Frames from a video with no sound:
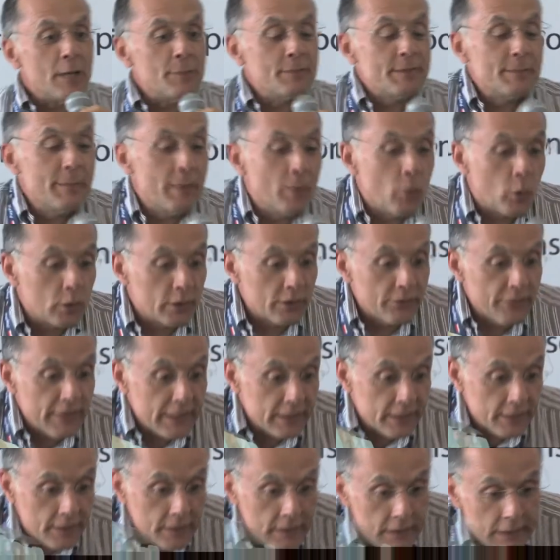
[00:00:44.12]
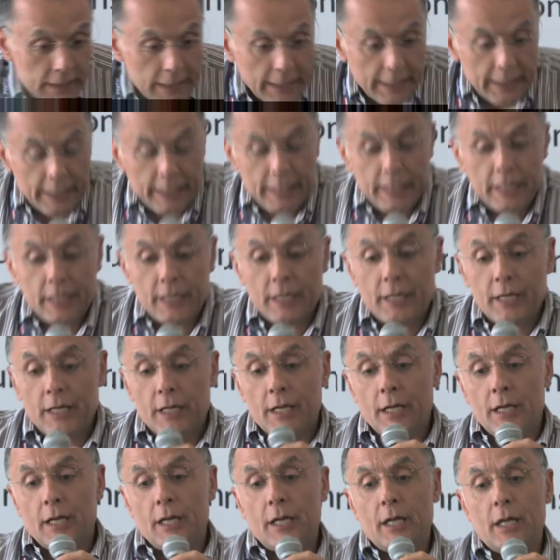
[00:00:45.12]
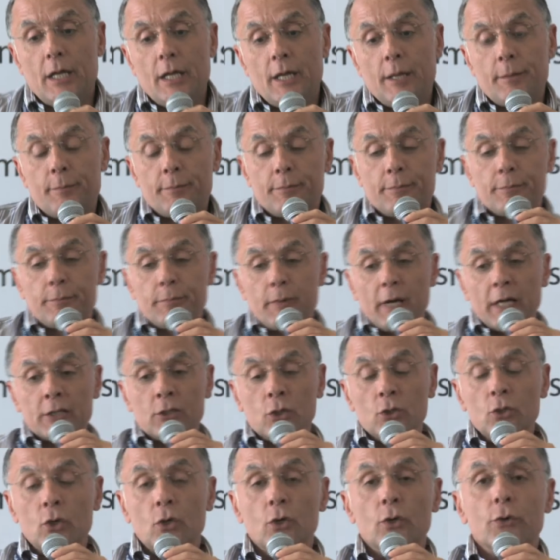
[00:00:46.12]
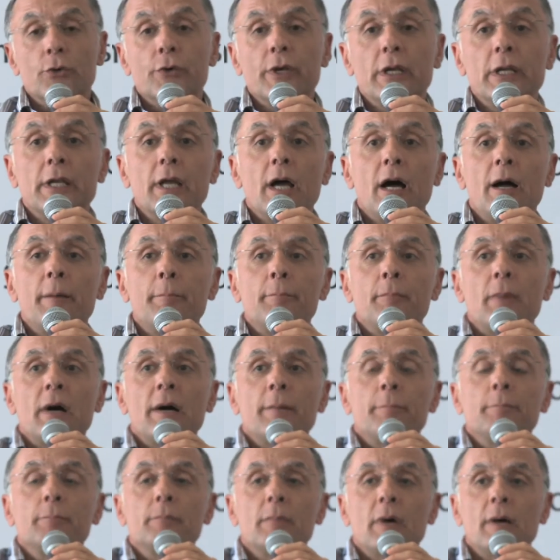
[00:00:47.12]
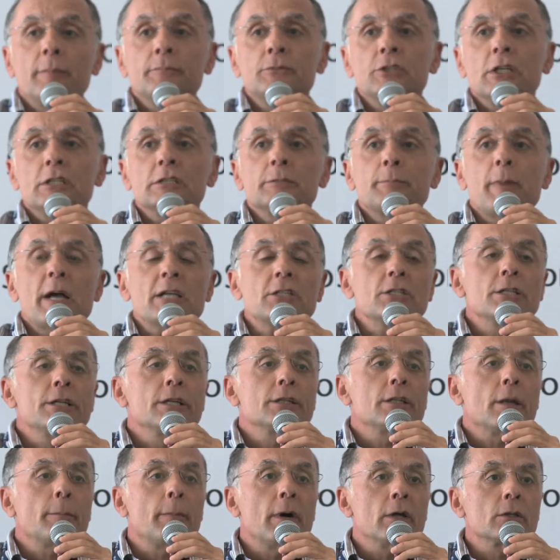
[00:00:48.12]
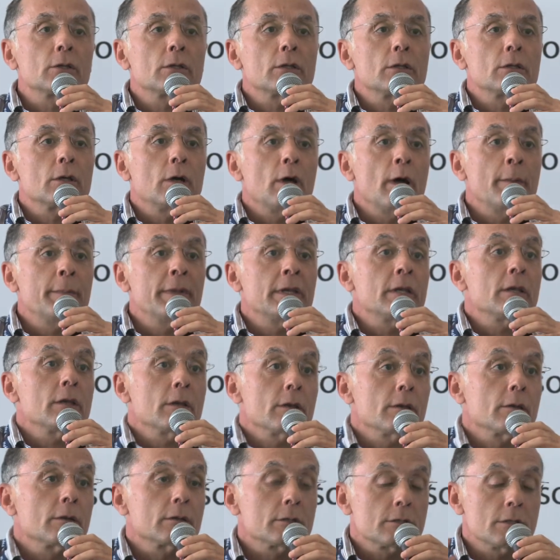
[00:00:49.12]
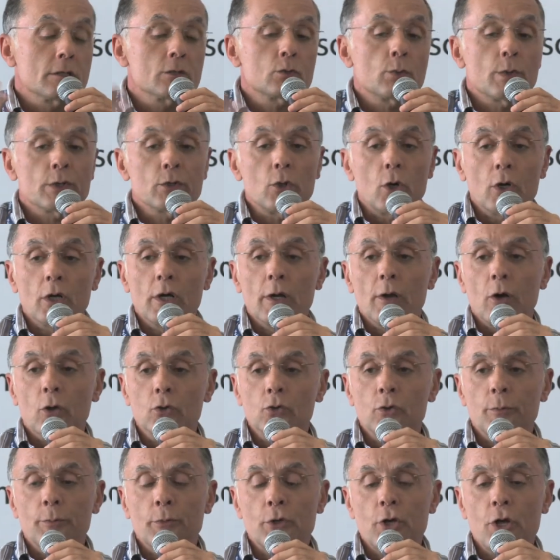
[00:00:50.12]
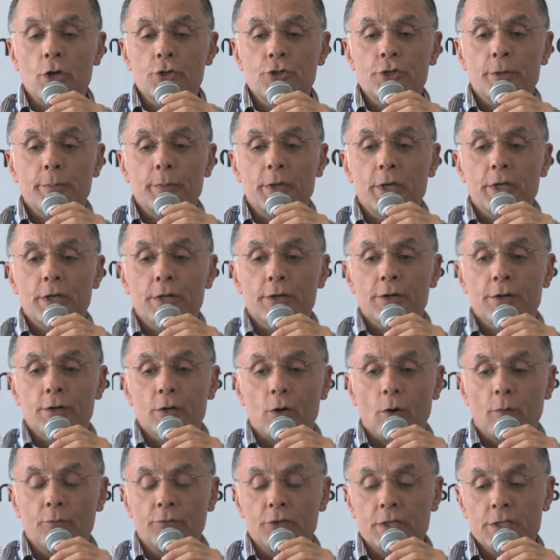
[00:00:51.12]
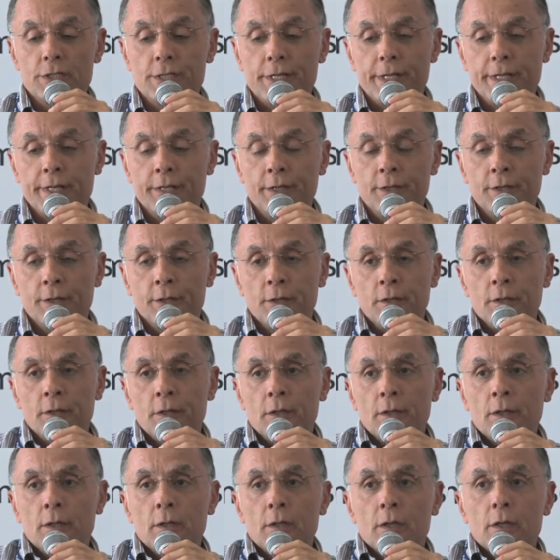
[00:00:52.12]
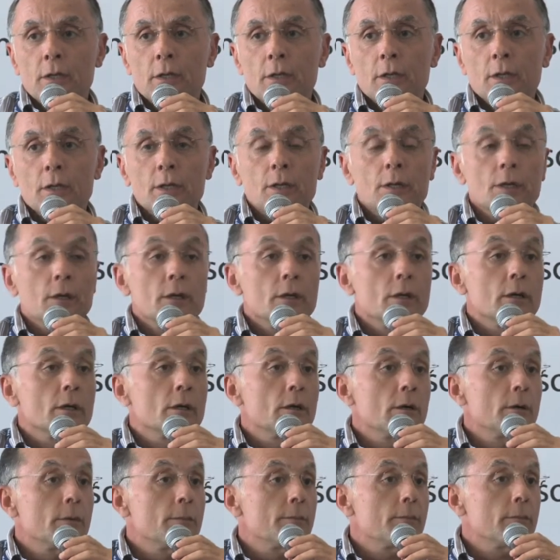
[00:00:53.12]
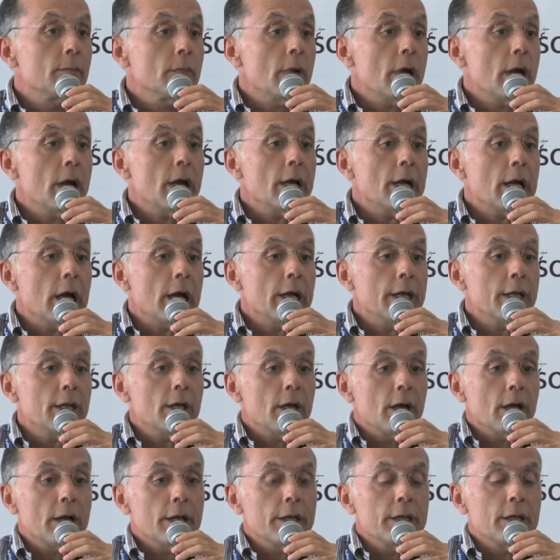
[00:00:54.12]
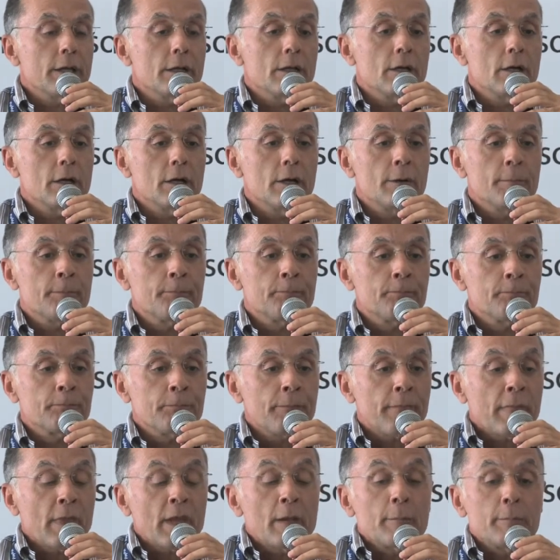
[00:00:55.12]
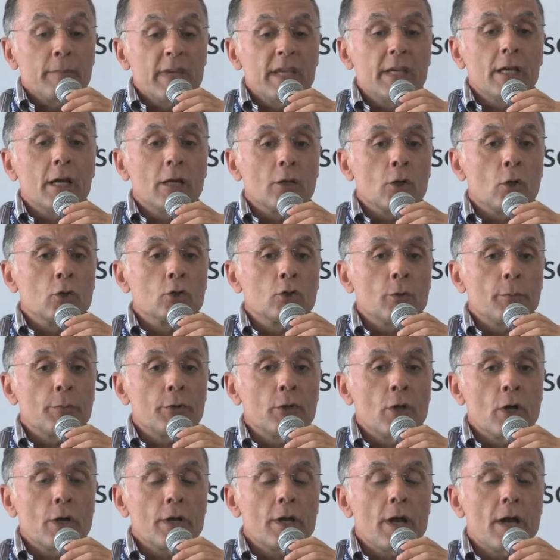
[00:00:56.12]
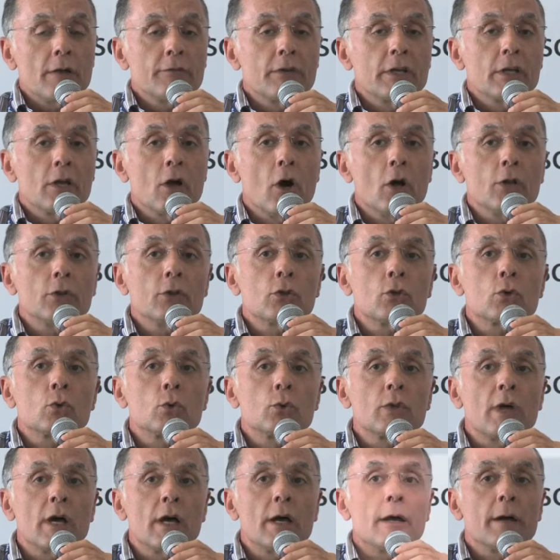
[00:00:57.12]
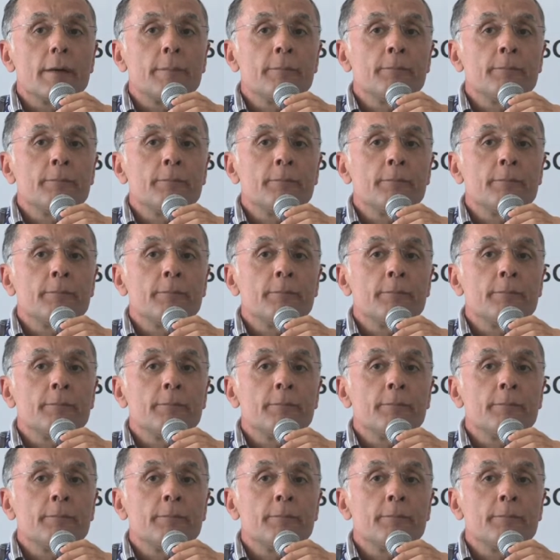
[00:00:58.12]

keeps me motivated? Uh, I don't know really. I'm, I'm, I'm just passionate about, uh, I mean, since we're talking entrepreneurship here, obviously, uh, I, I um, being an entrepreneur, having gone through the